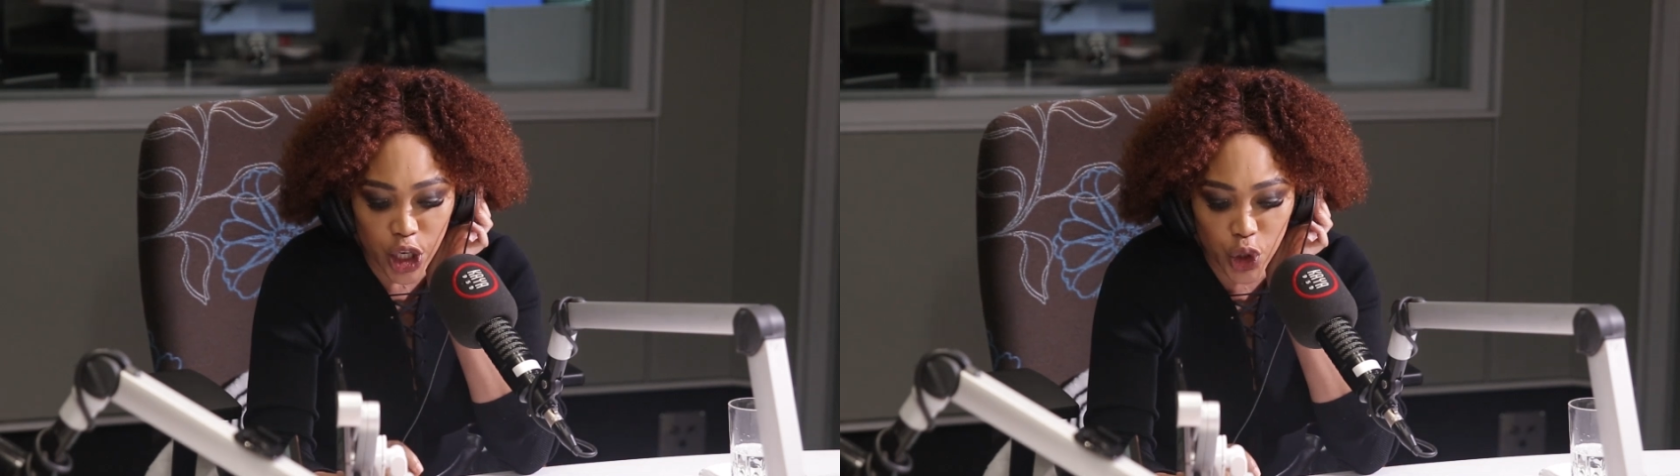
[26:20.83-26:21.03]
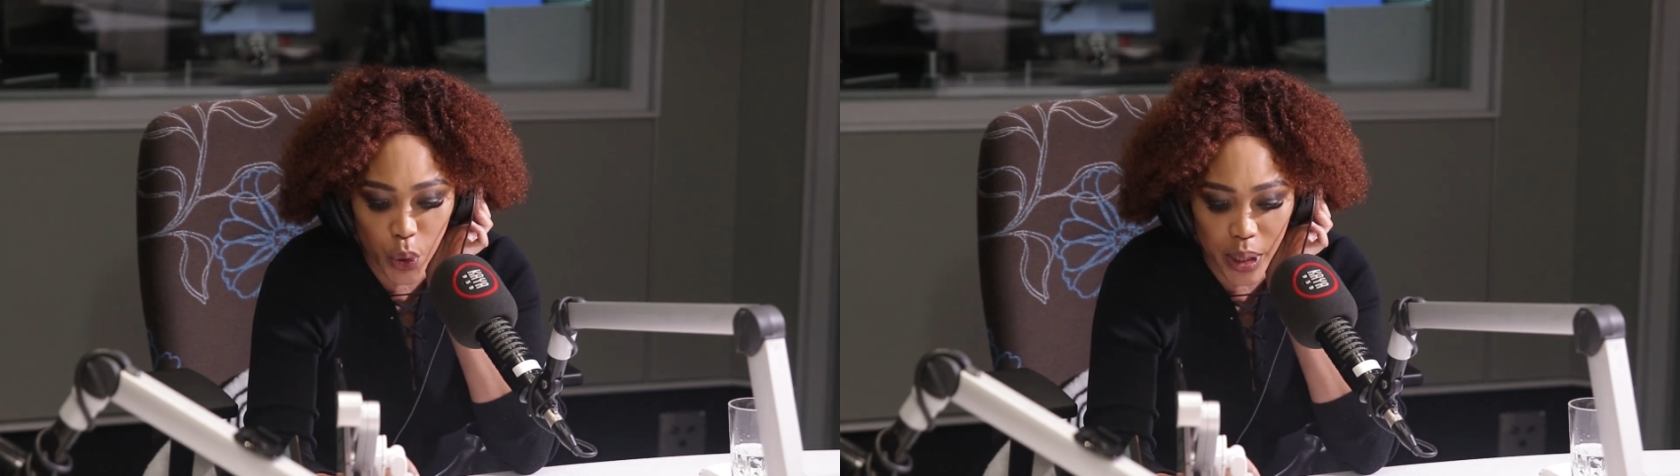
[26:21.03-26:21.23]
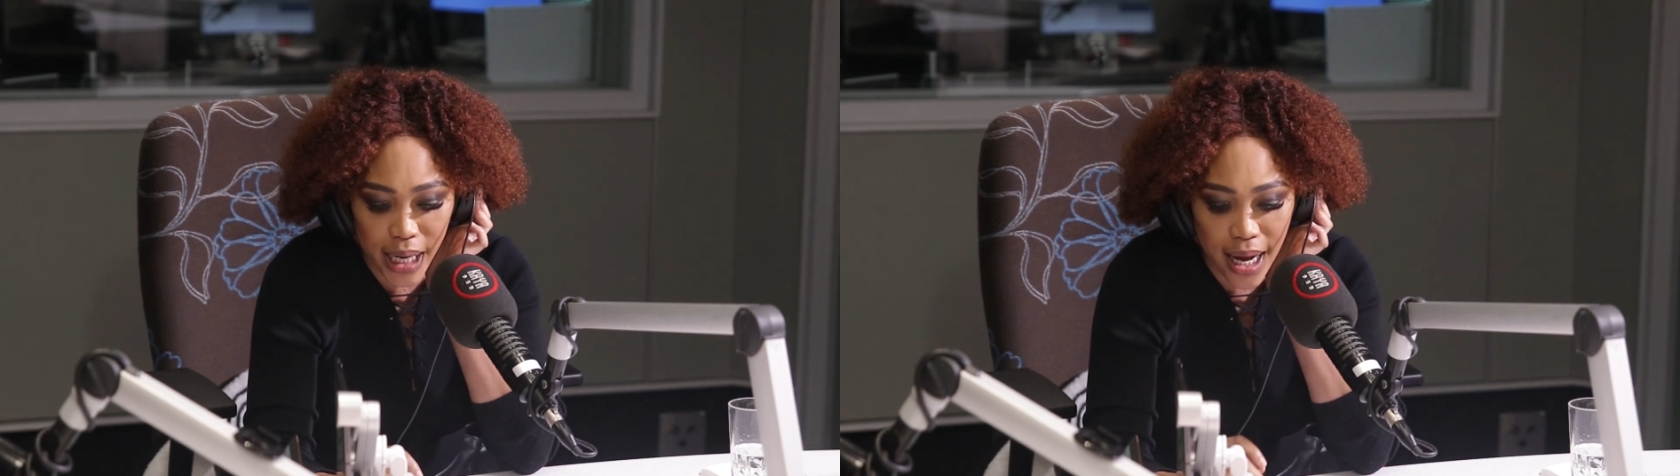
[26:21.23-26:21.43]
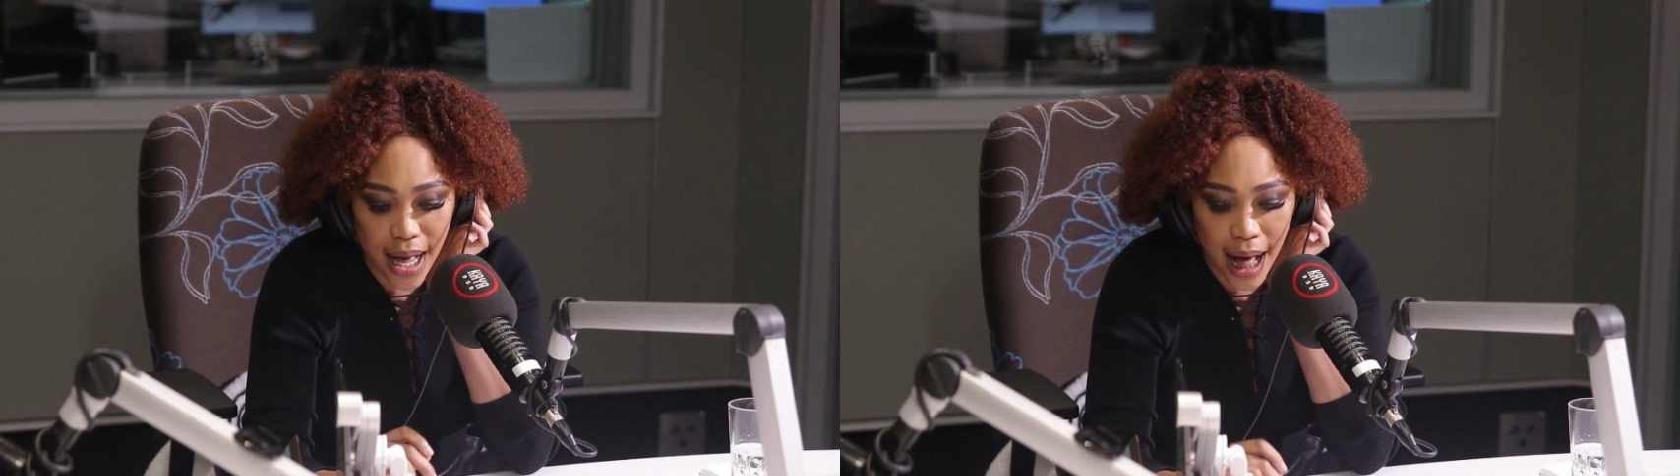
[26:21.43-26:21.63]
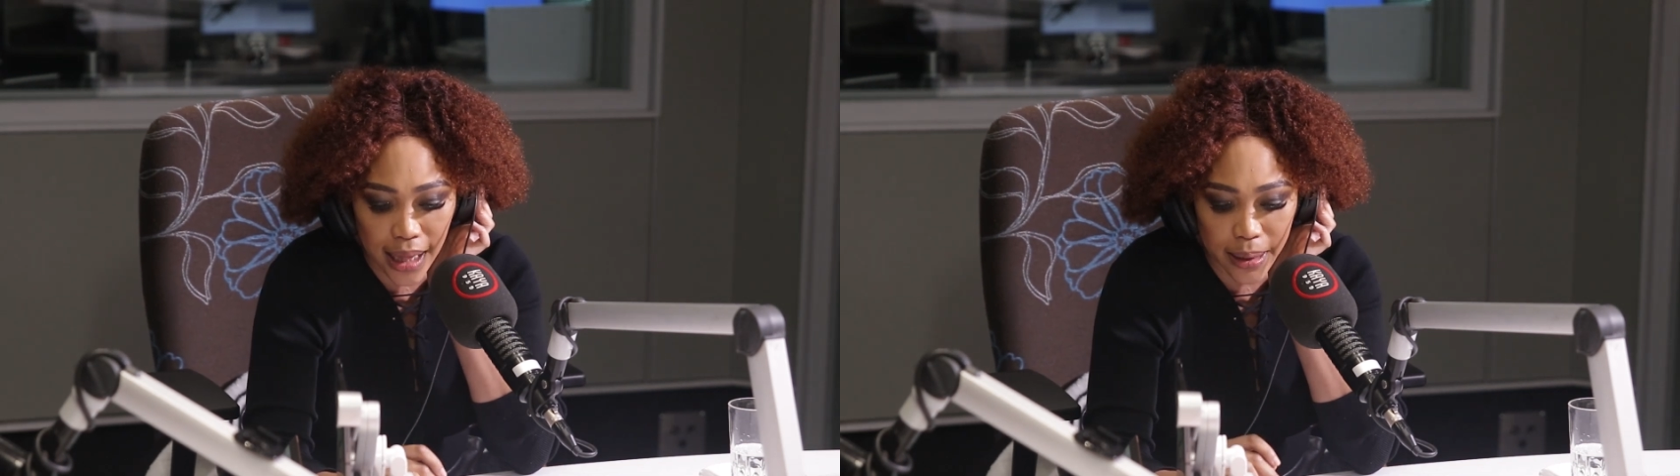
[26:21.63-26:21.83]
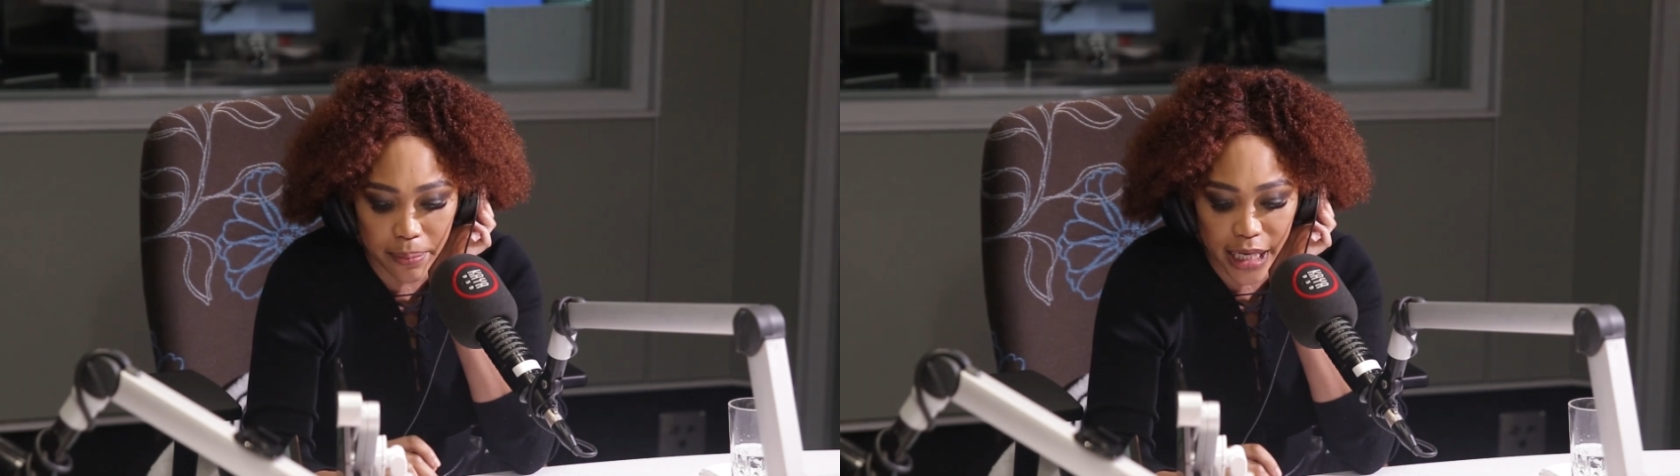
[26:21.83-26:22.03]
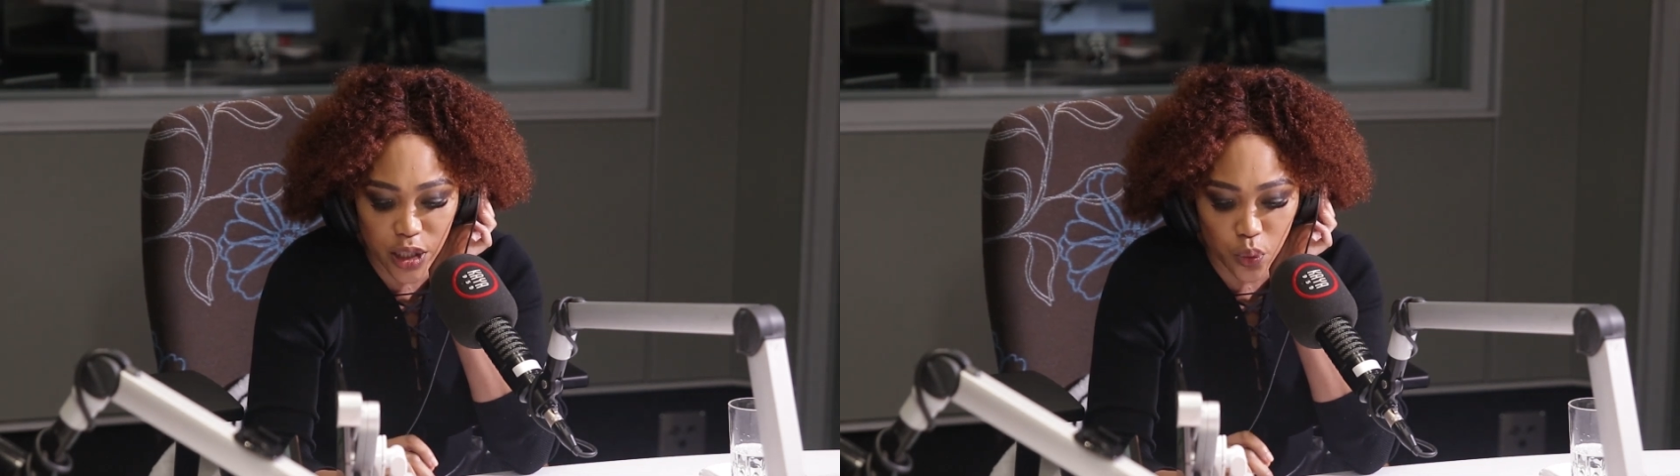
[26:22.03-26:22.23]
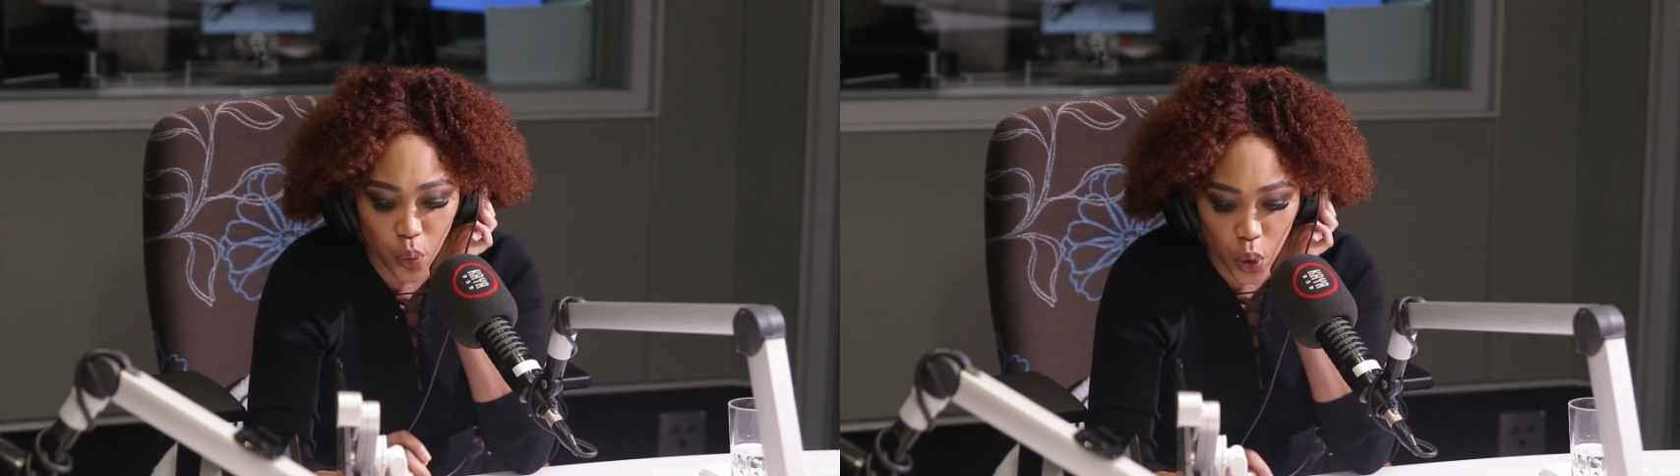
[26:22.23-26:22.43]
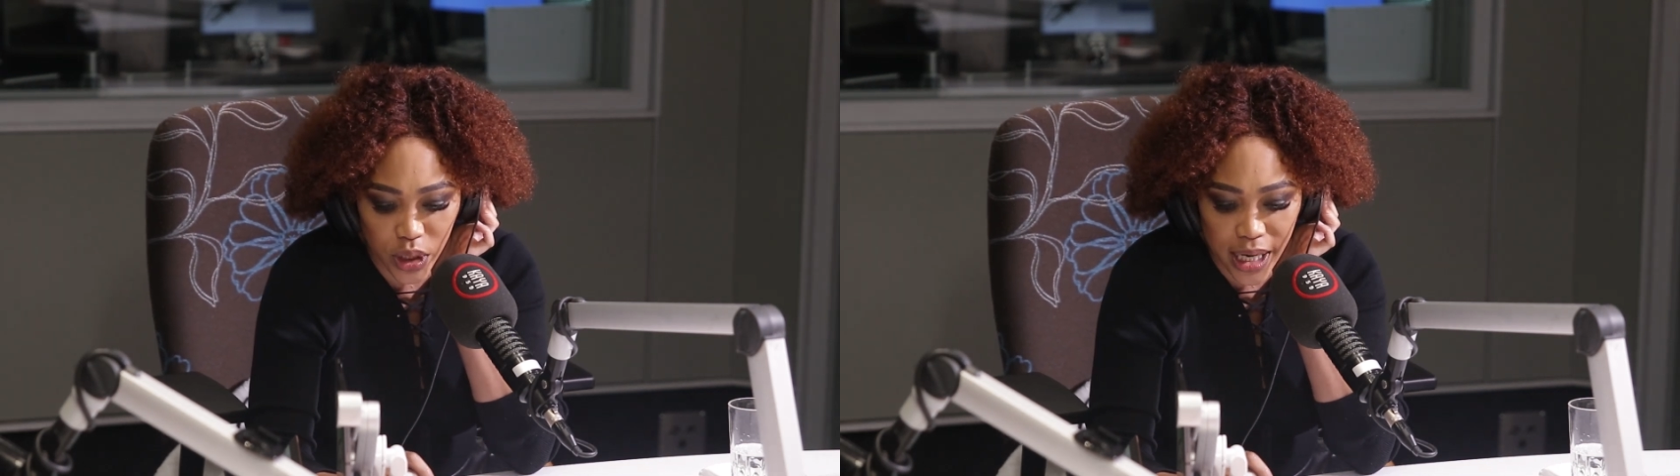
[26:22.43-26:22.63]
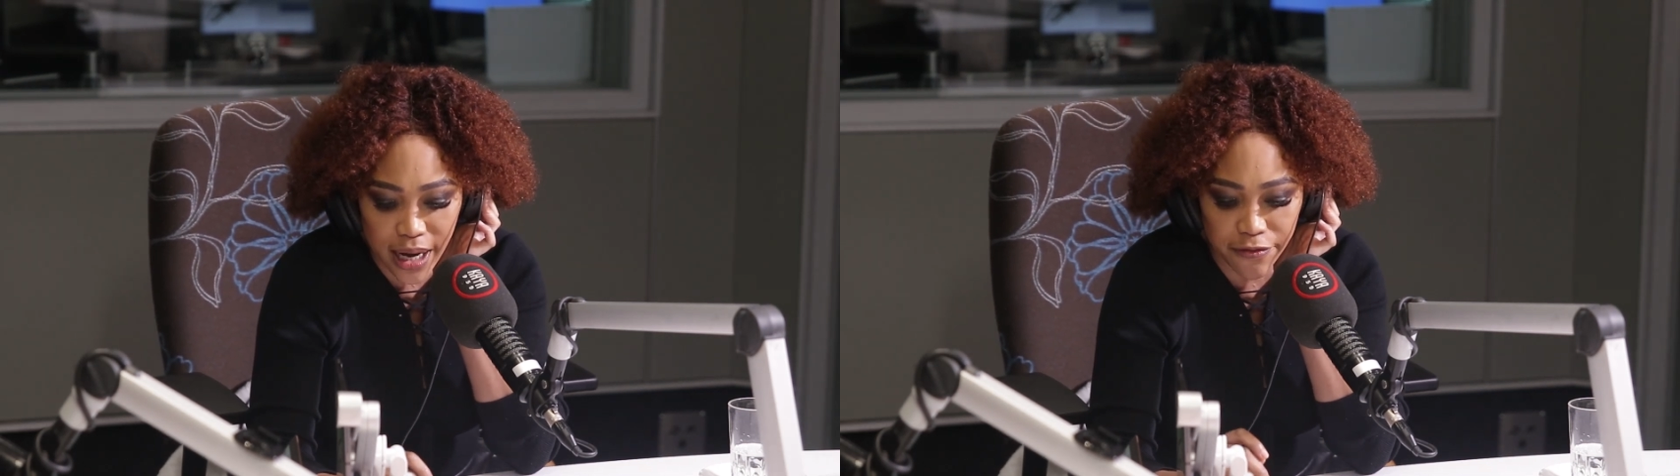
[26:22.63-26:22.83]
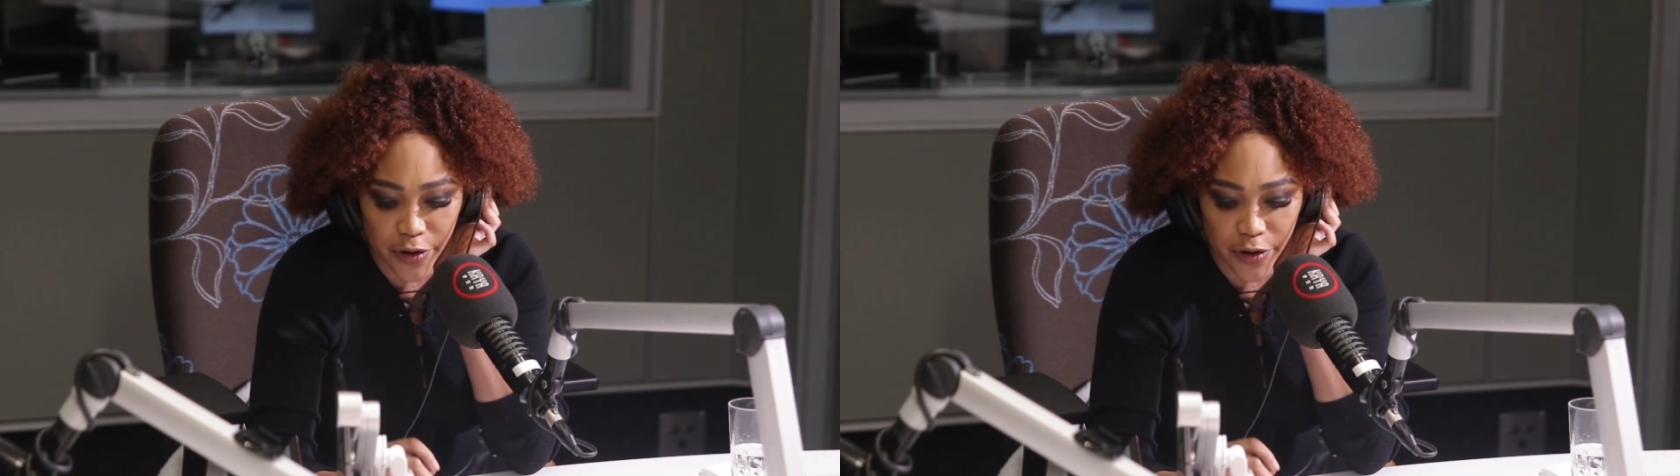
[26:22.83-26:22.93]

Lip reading: Twitter, Alchemax Water,